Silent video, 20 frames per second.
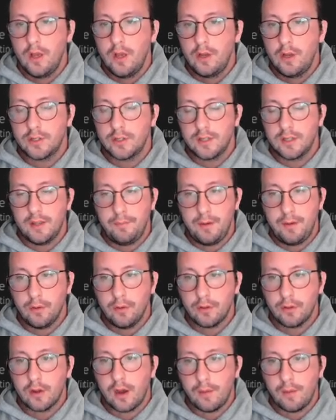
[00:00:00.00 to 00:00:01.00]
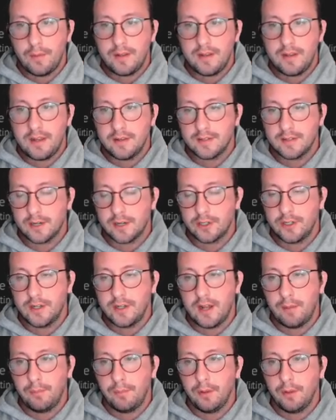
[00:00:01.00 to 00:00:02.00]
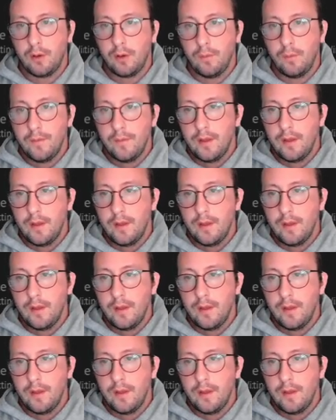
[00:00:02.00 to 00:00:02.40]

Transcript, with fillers: just let me know in the comment section down below.